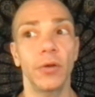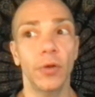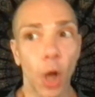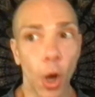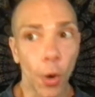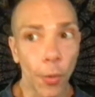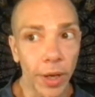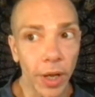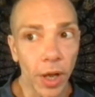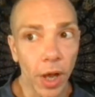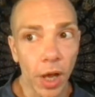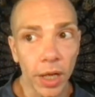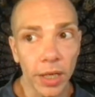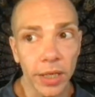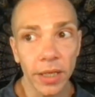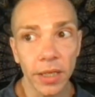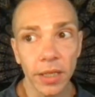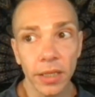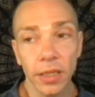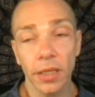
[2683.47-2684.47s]
going
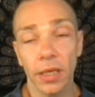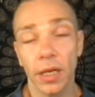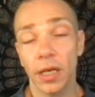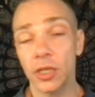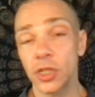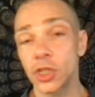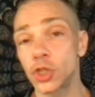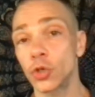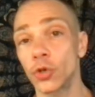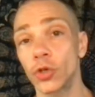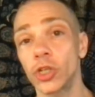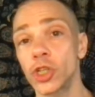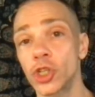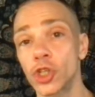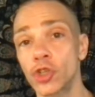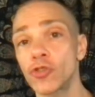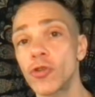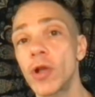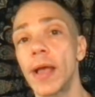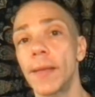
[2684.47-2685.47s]
on a short
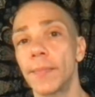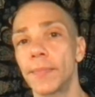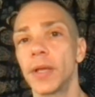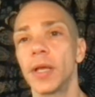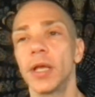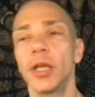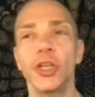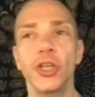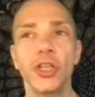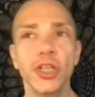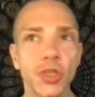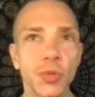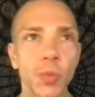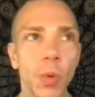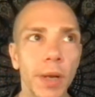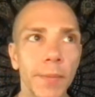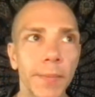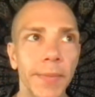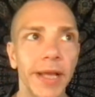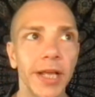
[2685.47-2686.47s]
trip. You just
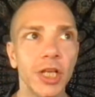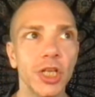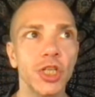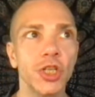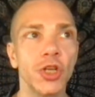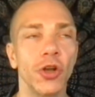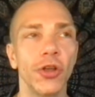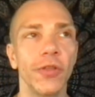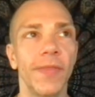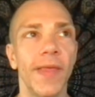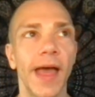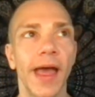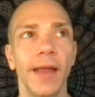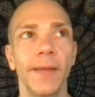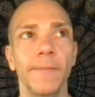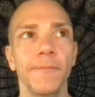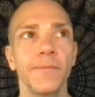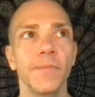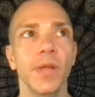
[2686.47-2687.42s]
want to make sure that